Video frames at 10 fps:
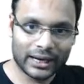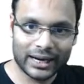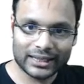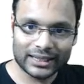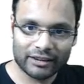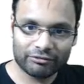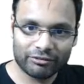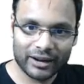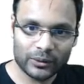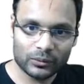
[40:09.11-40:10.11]
At time
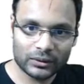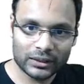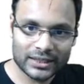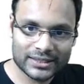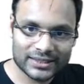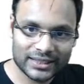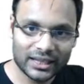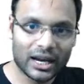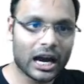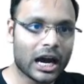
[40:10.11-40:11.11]
five, let's see
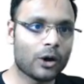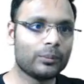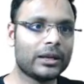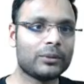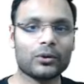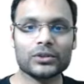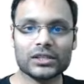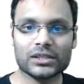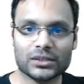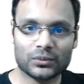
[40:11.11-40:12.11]
how many
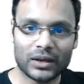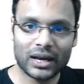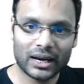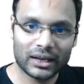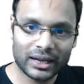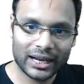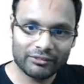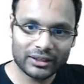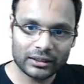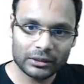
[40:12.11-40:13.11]
processes we are
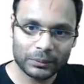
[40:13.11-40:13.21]
having.